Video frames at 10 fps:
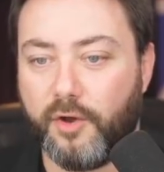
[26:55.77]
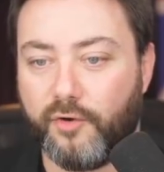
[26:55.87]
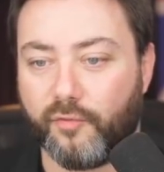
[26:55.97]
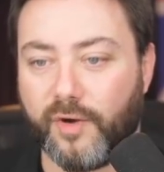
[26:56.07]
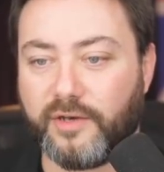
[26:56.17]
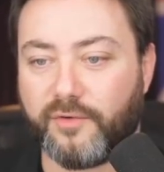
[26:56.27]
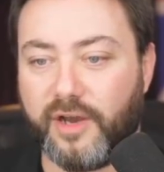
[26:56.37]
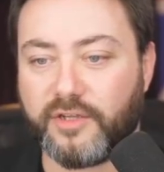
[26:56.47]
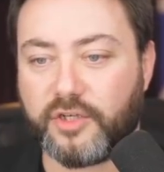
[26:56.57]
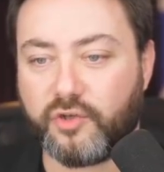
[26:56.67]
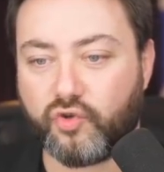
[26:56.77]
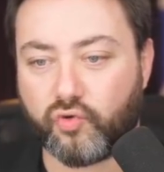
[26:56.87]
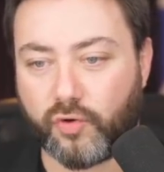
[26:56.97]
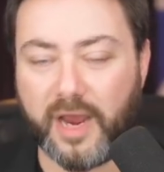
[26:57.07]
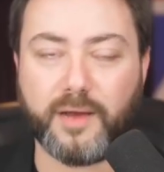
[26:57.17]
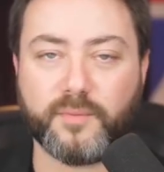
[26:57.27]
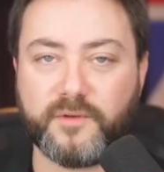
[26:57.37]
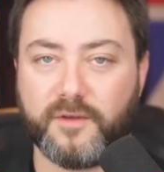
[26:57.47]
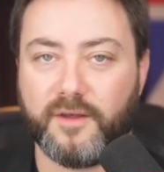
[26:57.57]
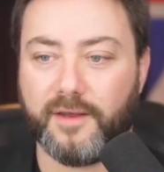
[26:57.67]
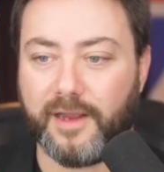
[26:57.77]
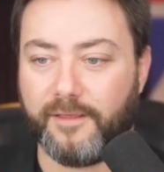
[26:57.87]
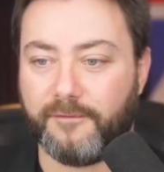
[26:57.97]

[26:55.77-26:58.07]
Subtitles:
rendering us trapped in